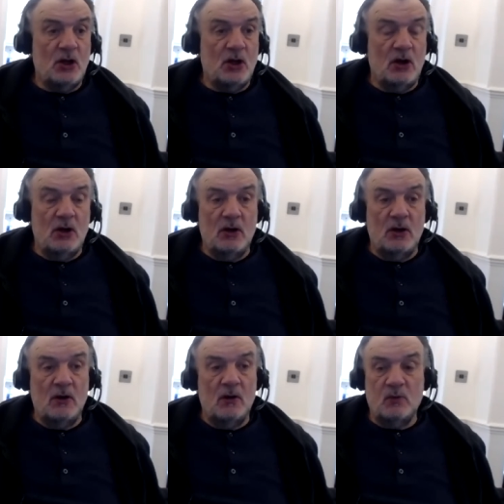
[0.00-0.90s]

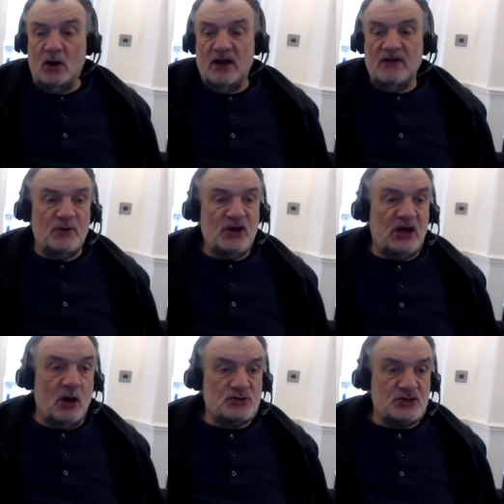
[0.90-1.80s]
uh, well, like even when you're
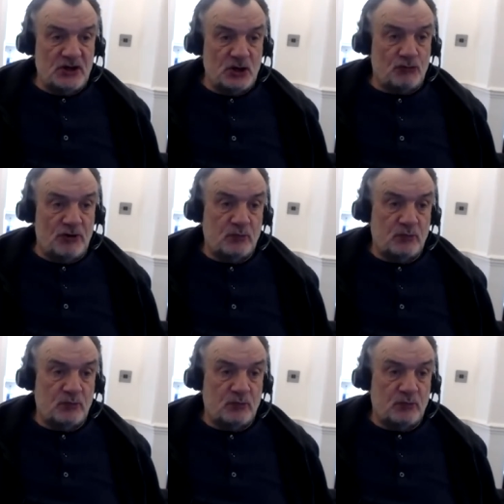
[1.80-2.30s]
coaching in a grid,